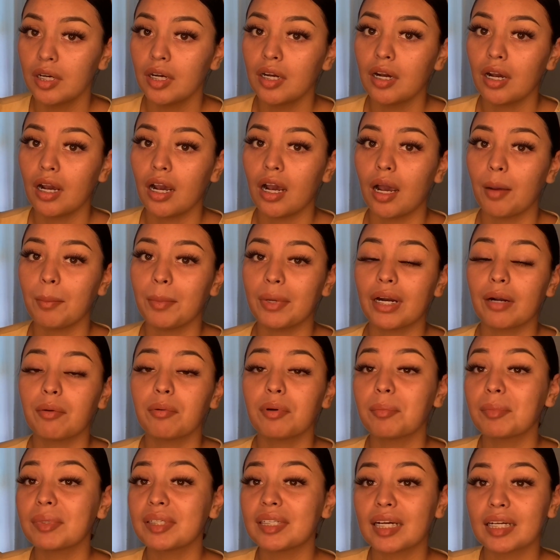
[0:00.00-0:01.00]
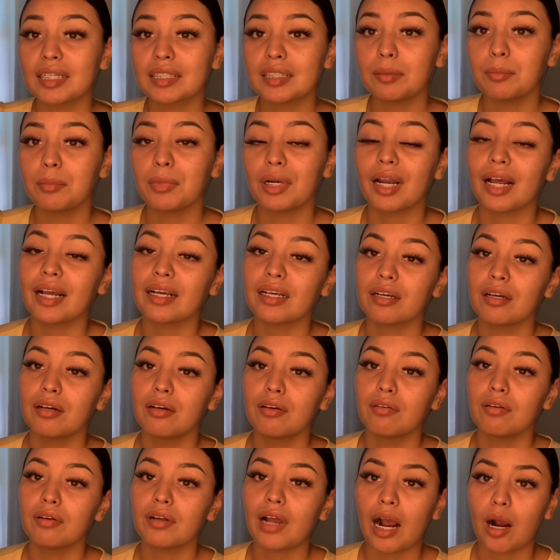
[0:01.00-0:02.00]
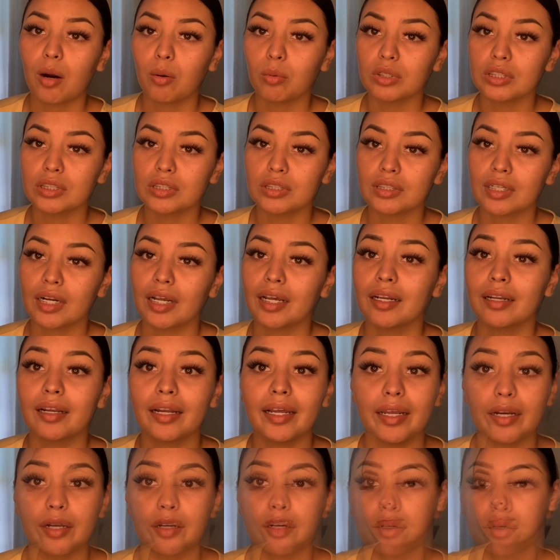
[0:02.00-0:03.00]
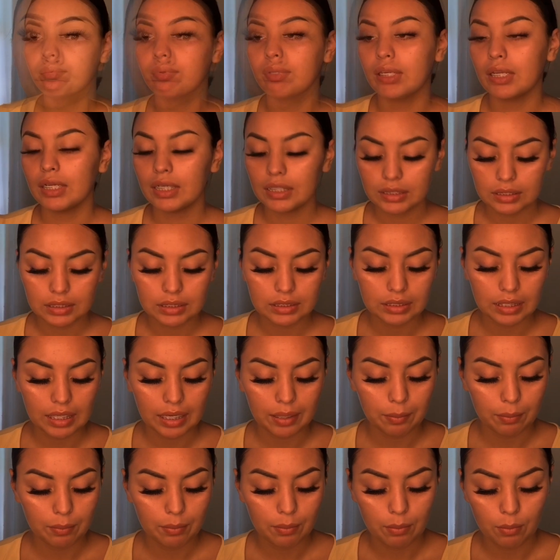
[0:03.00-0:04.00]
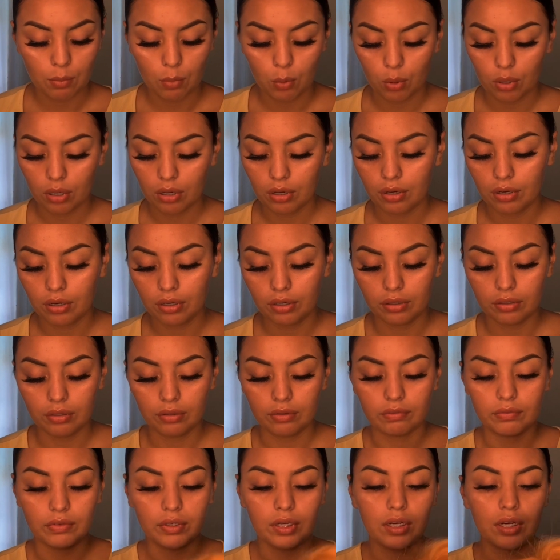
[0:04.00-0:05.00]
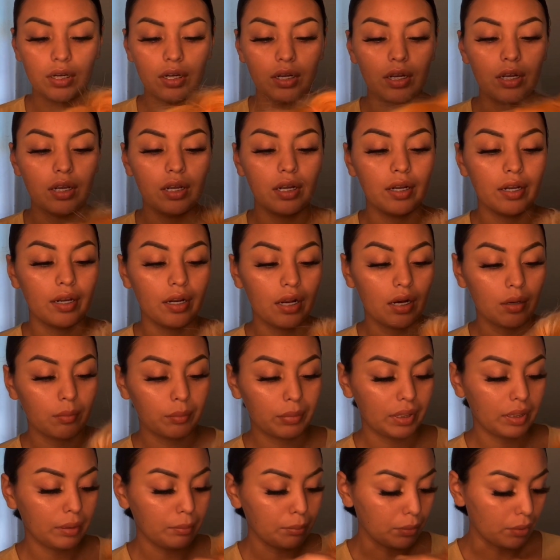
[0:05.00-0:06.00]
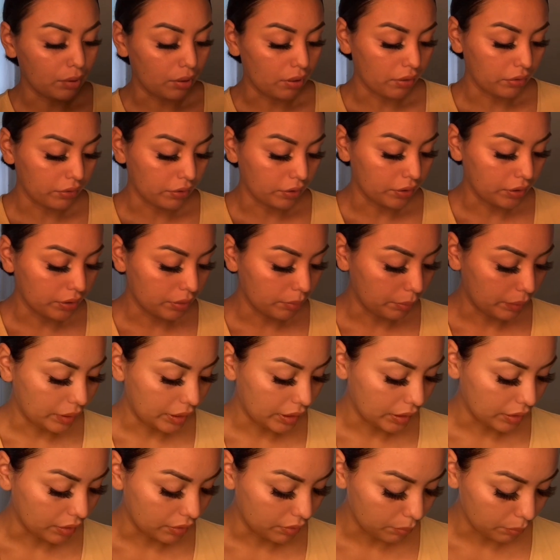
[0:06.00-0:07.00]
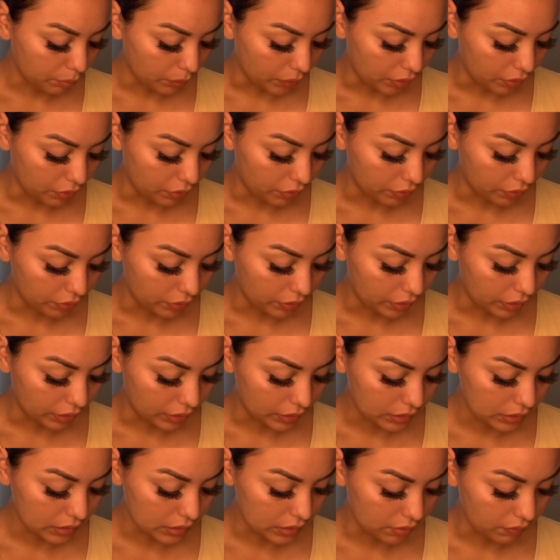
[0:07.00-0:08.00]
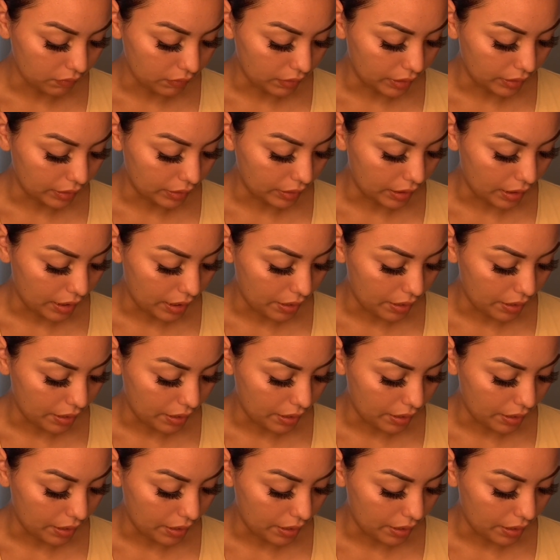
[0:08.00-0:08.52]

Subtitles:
I mean, I would have been texting, but like hours like later. This is like more of not being bothered, being unbothered and stuff like that.